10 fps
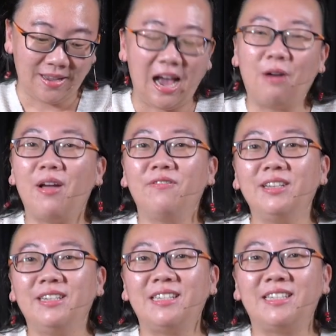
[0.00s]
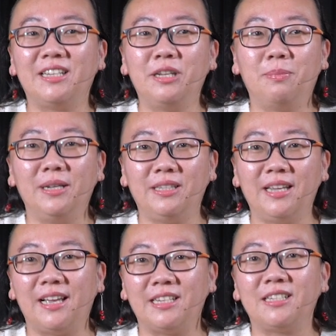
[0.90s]
However, this
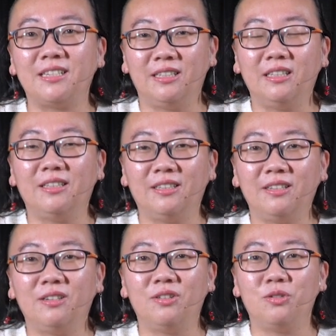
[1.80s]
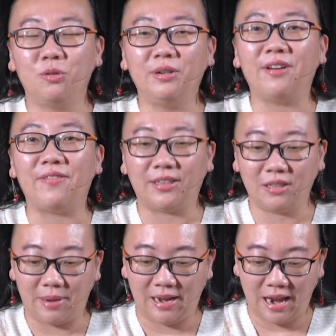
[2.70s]
inability has truly
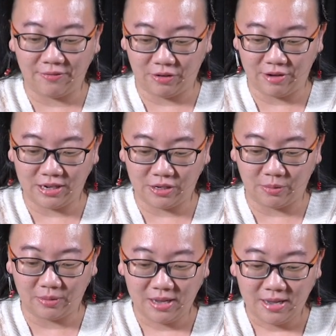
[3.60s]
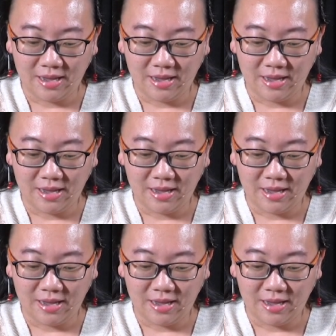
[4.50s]
affected my life a great deal.